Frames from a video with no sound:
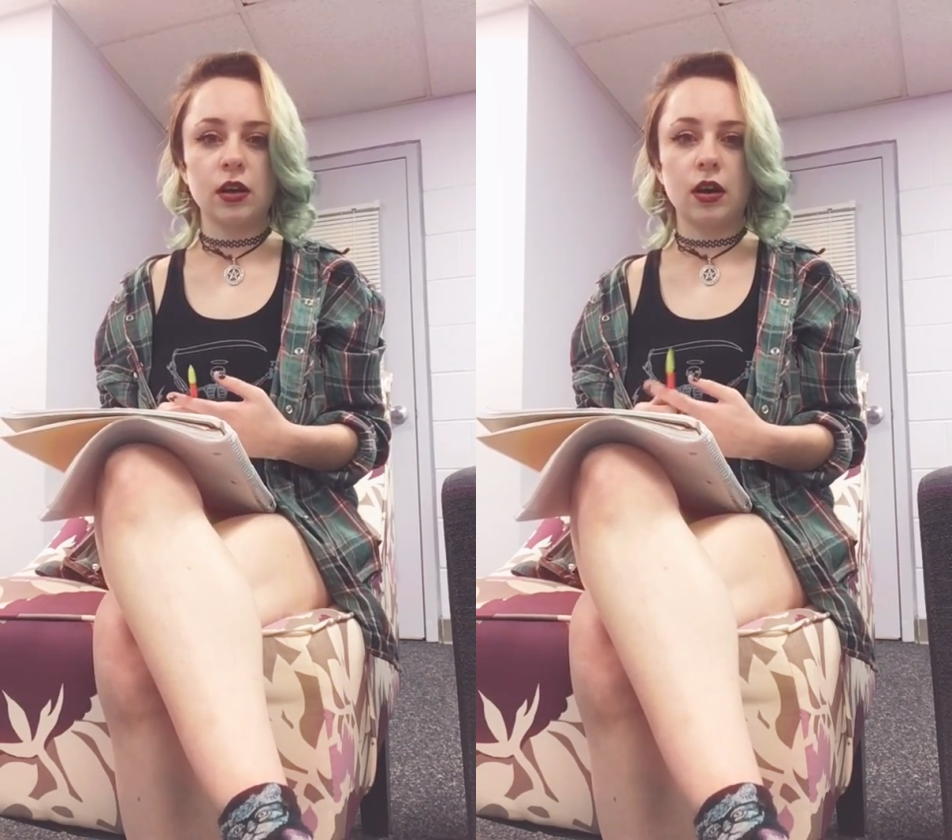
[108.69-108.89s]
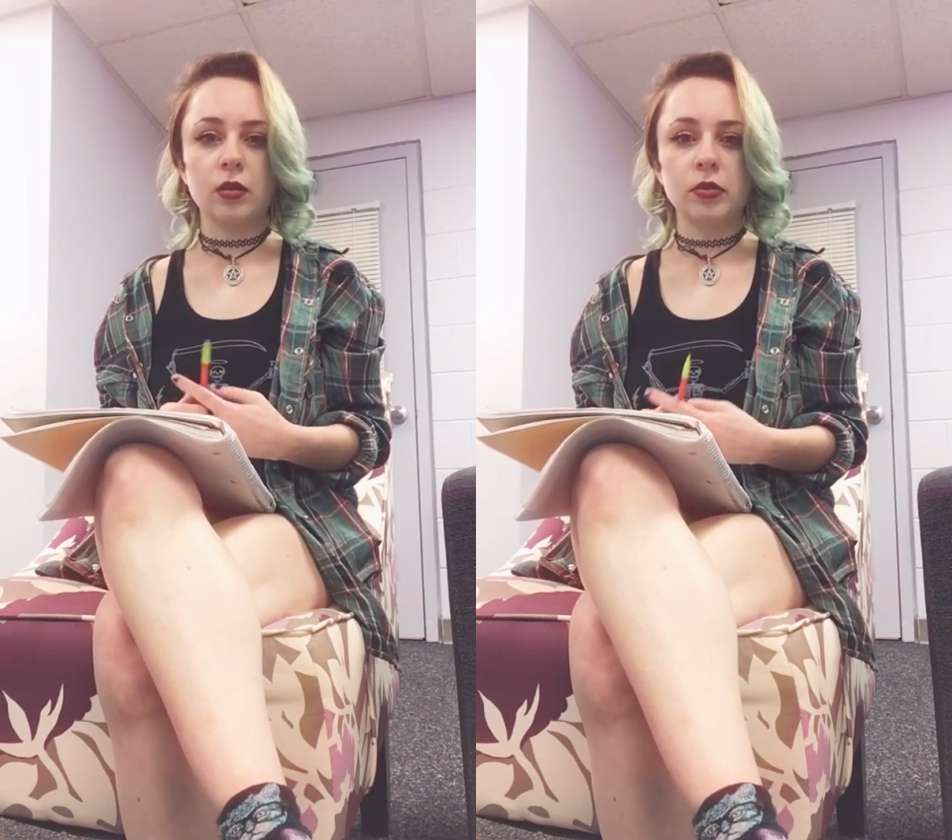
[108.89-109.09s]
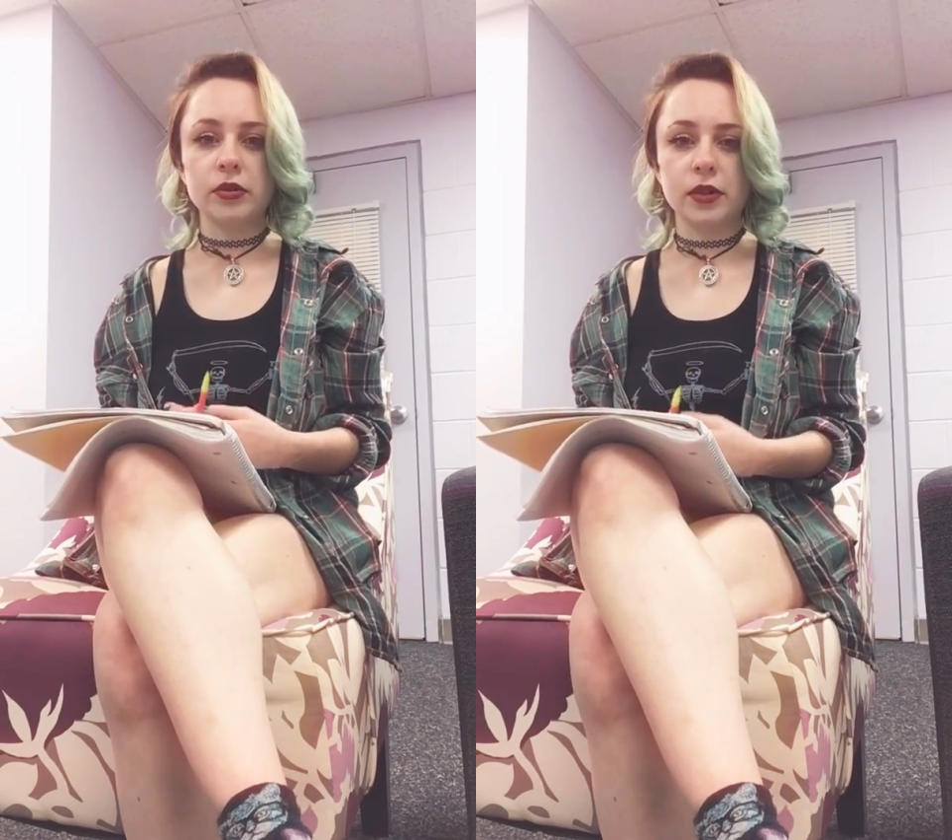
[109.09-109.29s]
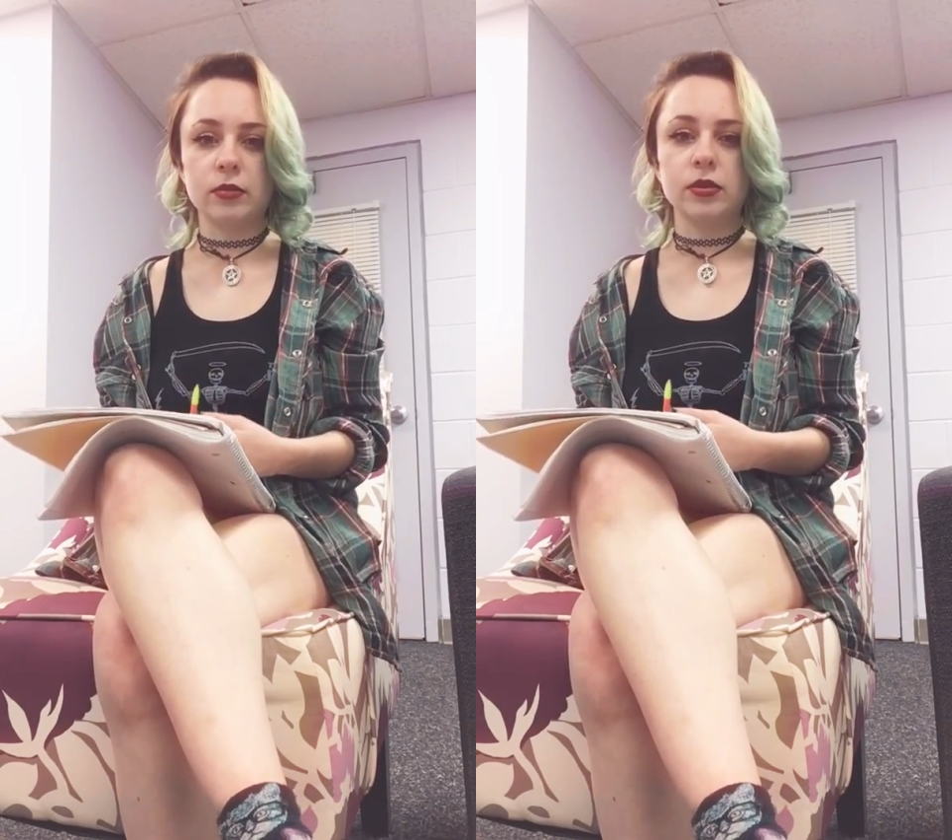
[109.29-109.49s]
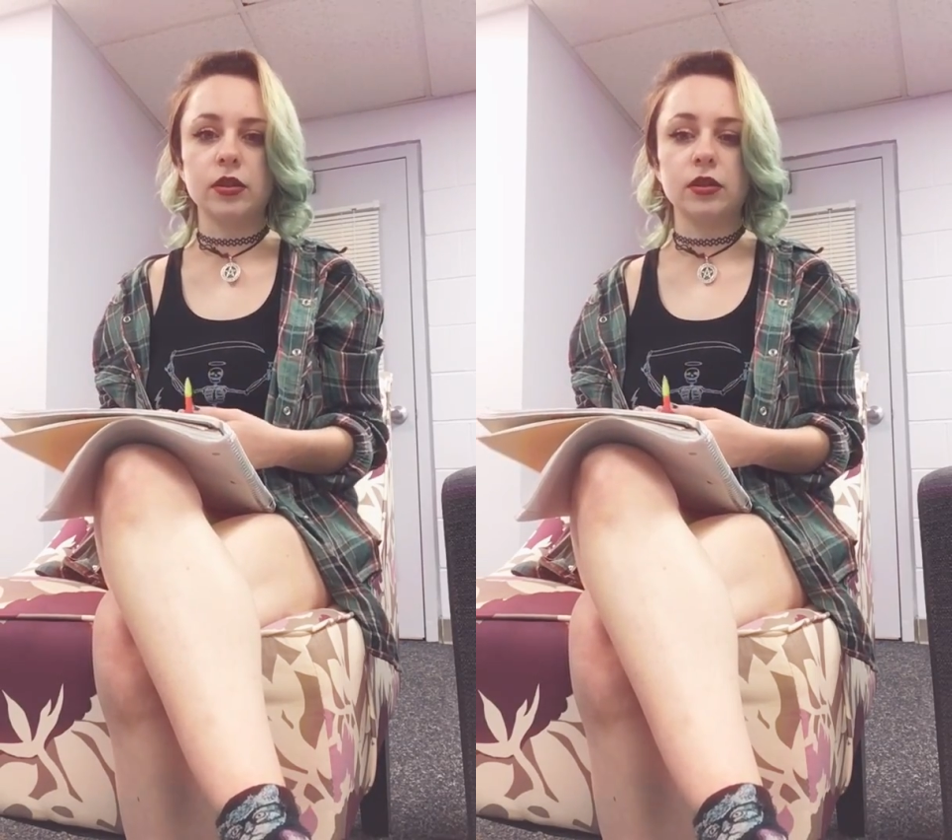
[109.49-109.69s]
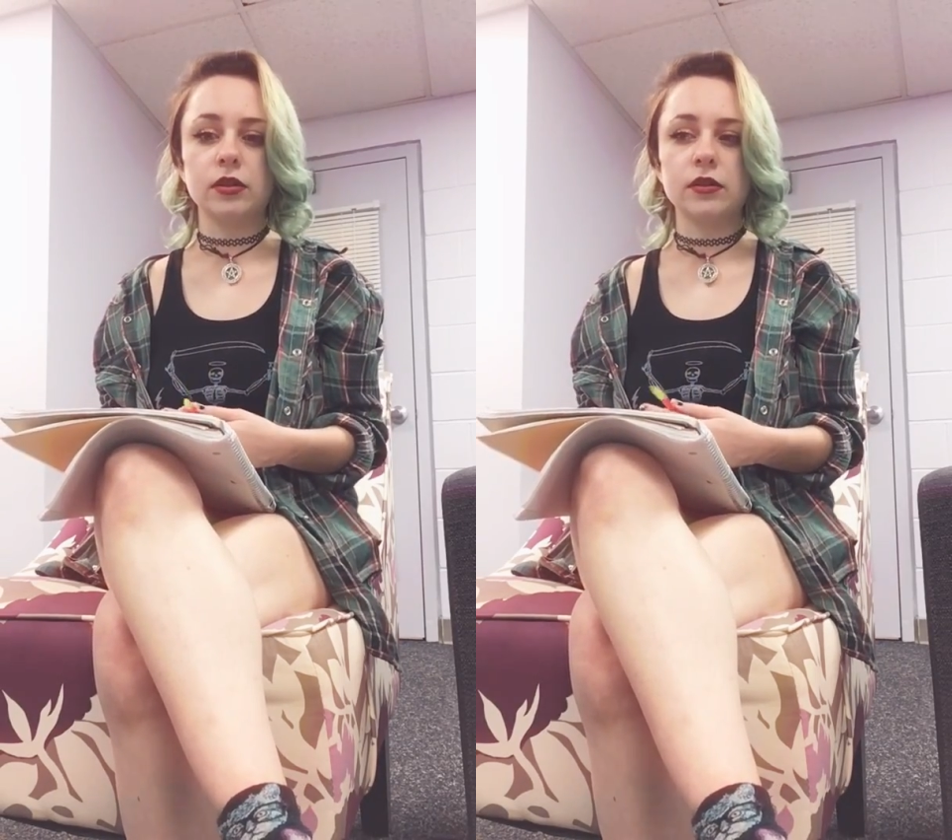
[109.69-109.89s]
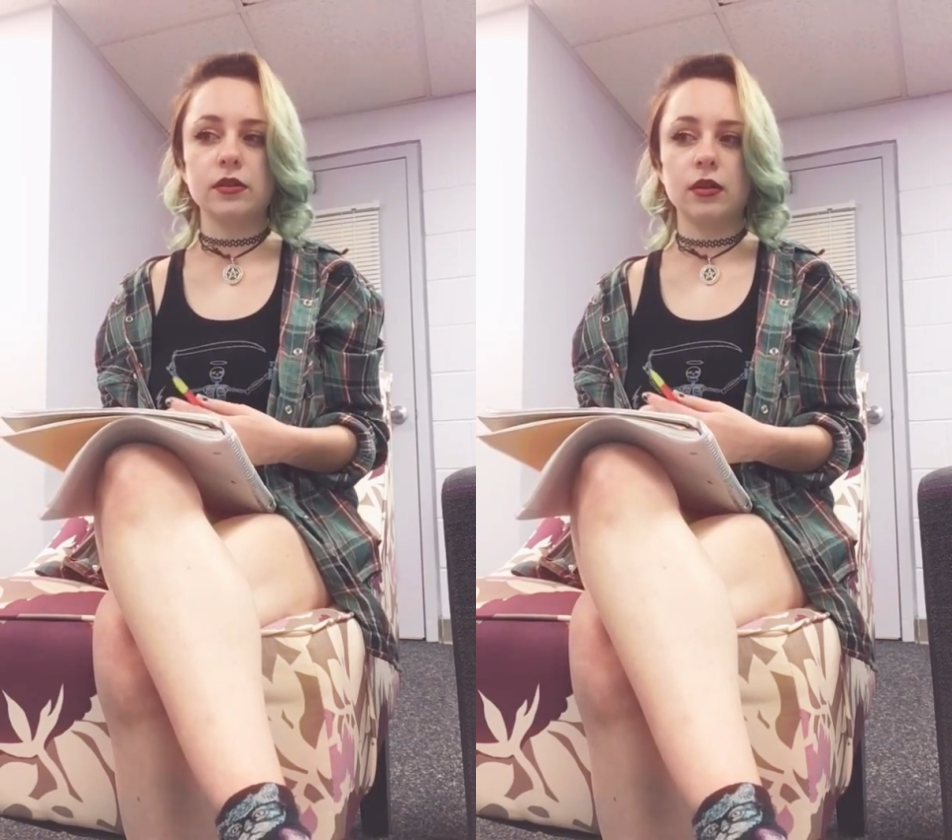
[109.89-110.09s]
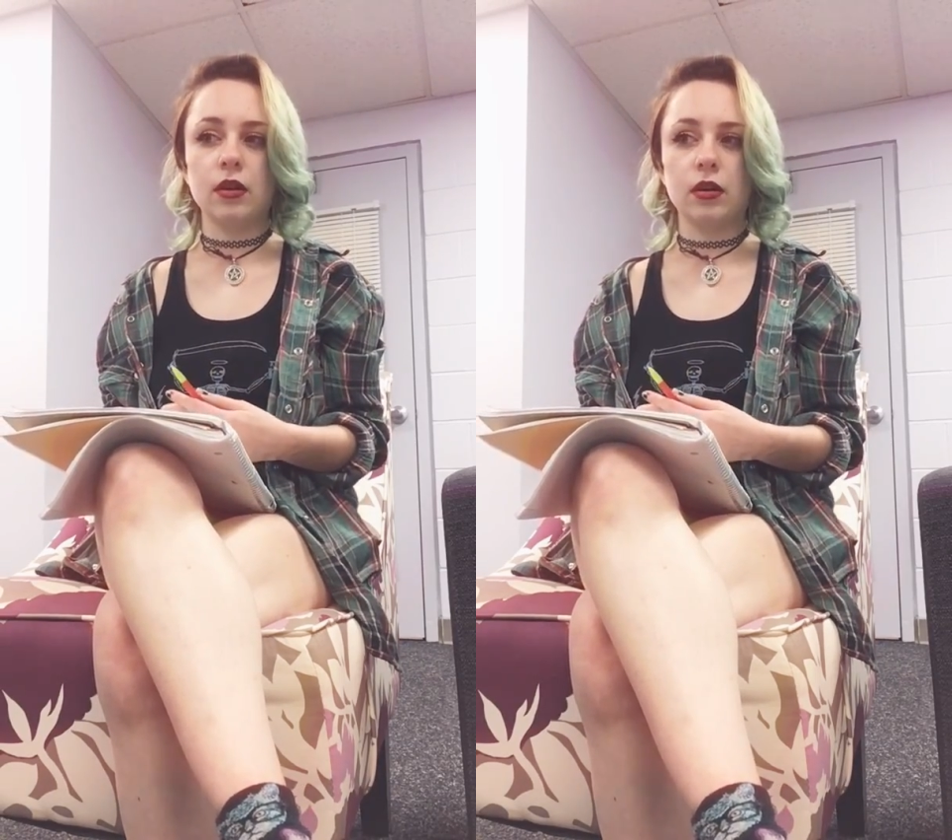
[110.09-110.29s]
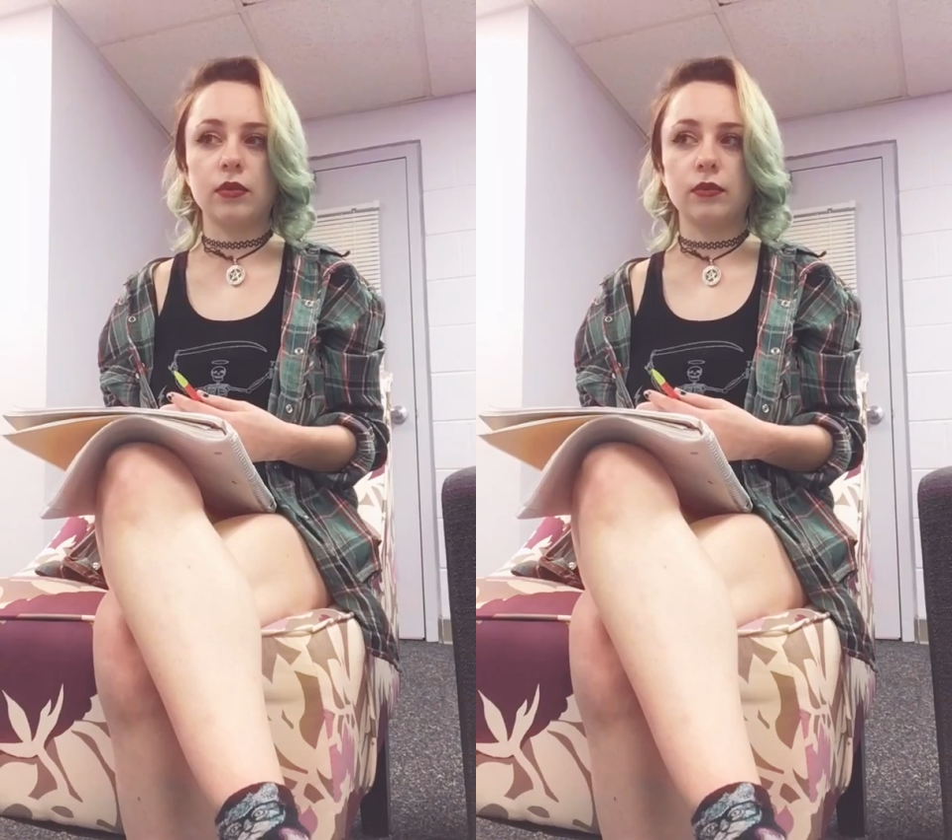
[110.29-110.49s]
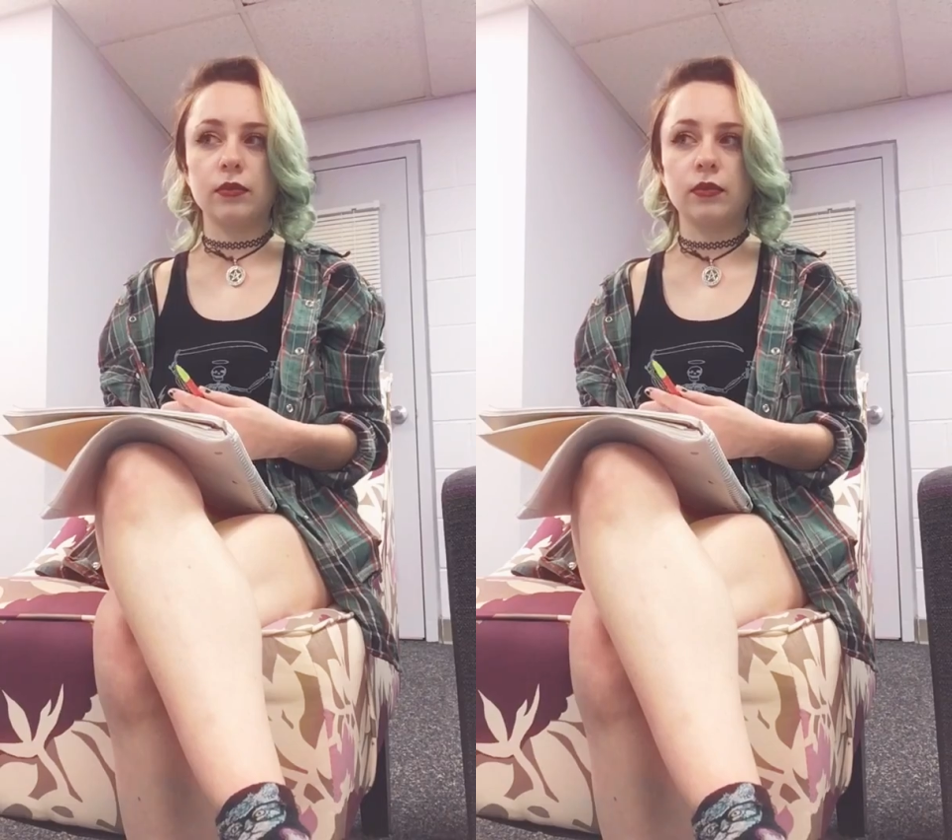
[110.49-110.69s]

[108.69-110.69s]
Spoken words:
our perceptions of